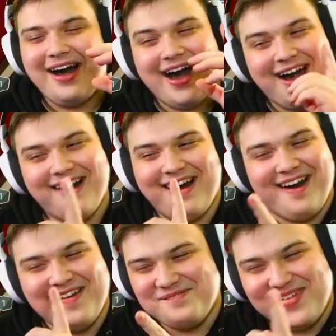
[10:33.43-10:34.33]
Oh,
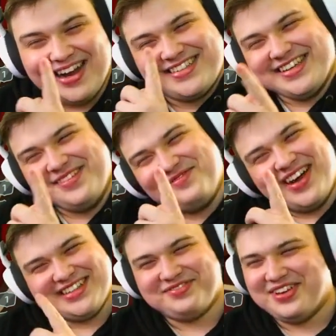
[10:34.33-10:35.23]
imagine,
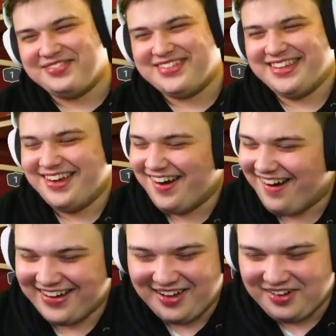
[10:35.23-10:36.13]
imagine fifty.
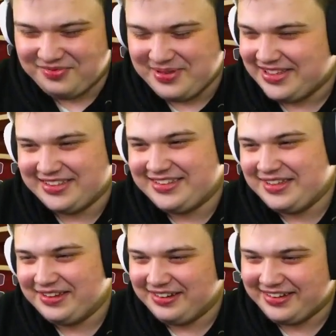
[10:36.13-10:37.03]
Oh, that would have been just too good.